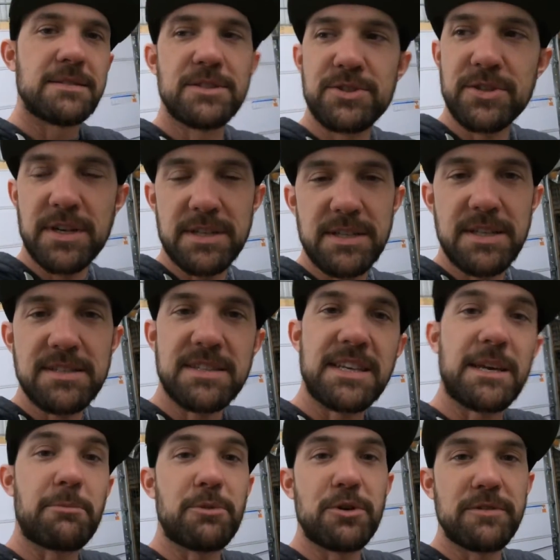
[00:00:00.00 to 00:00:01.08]
truck needs to
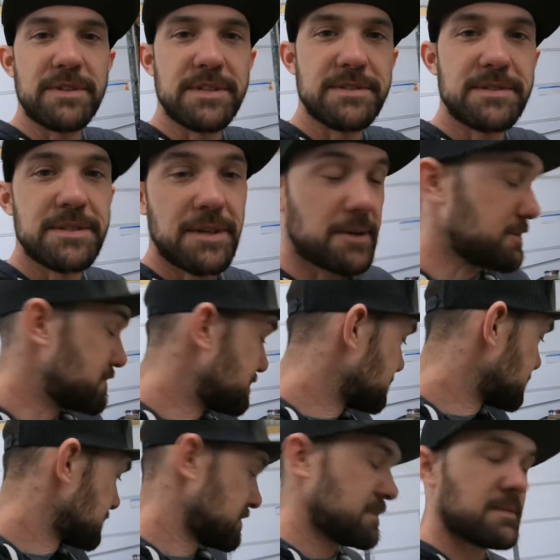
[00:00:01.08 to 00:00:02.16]
keep moving, so
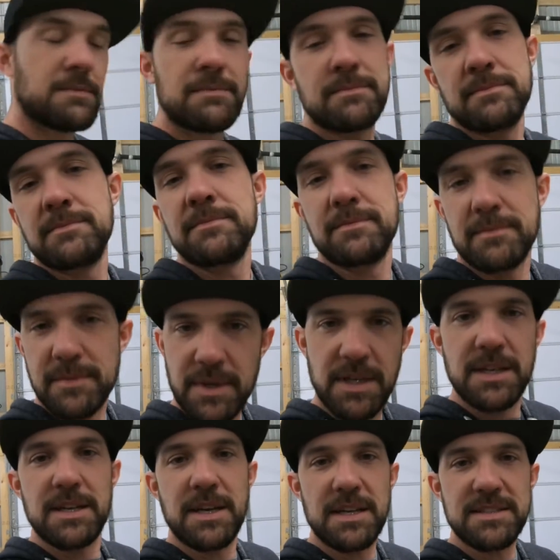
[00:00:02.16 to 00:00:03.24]

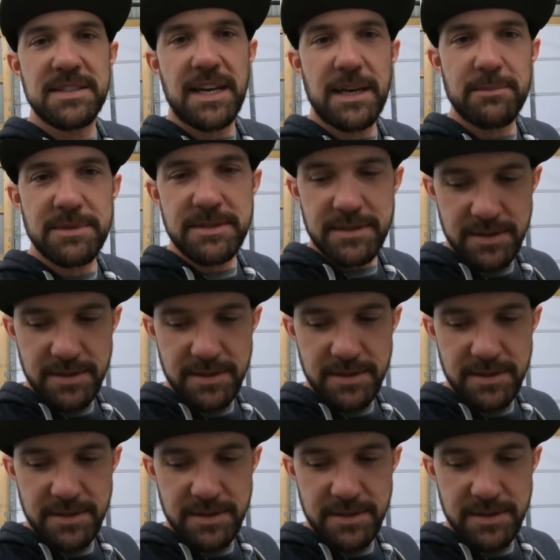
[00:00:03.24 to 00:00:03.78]
got tabs.